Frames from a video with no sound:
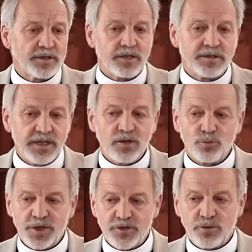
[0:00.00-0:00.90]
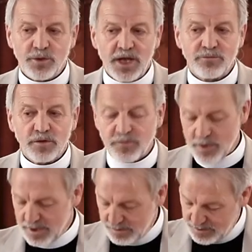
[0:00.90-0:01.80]
And indeed, we do have a
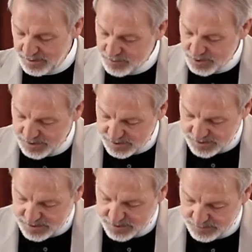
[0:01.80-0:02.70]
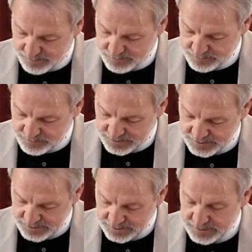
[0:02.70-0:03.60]
friend in Jesus.
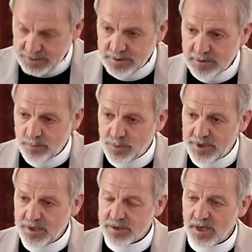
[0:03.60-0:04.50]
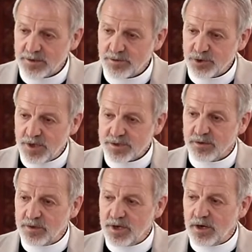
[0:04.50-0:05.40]
But he's not
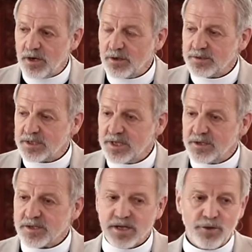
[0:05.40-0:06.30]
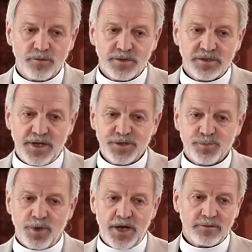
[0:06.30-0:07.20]
just there to get us out of a tight
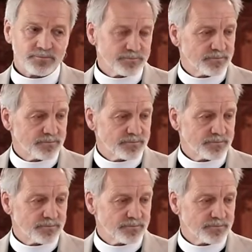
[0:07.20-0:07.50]
spot.